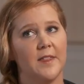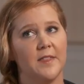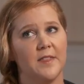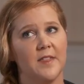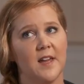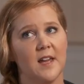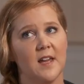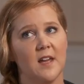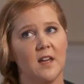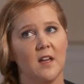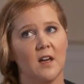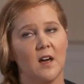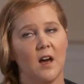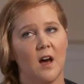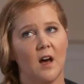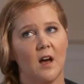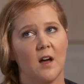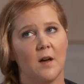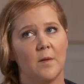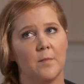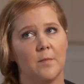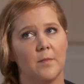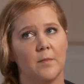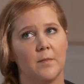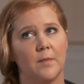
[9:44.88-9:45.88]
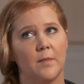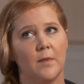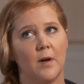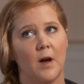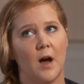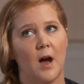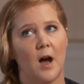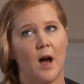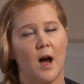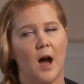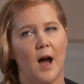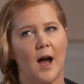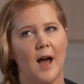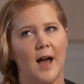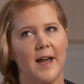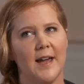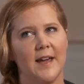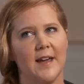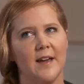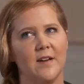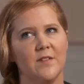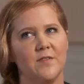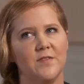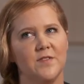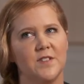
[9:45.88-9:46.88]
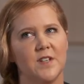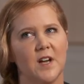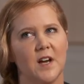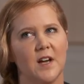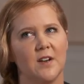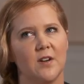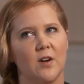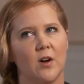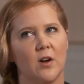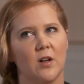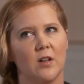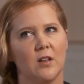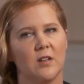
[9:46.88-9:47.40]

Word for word: I think I have done